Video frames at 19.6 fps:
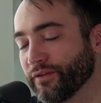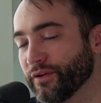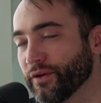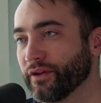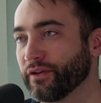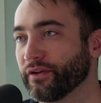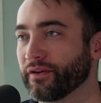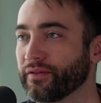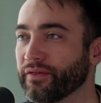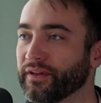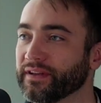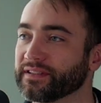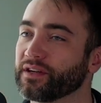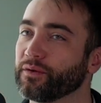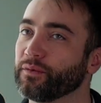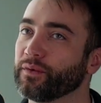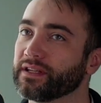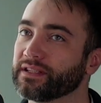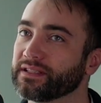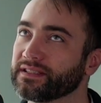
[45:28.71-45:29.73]
a few other things I
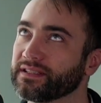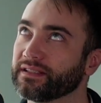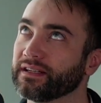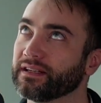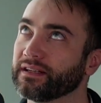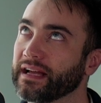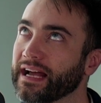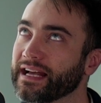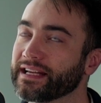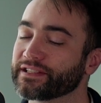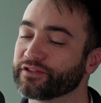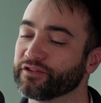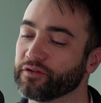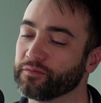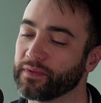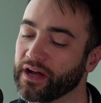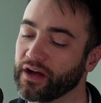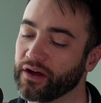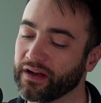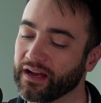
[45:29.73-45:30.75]
wanted to ask you
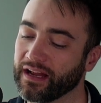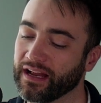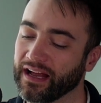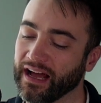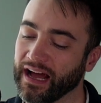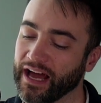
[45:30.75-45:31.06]
about.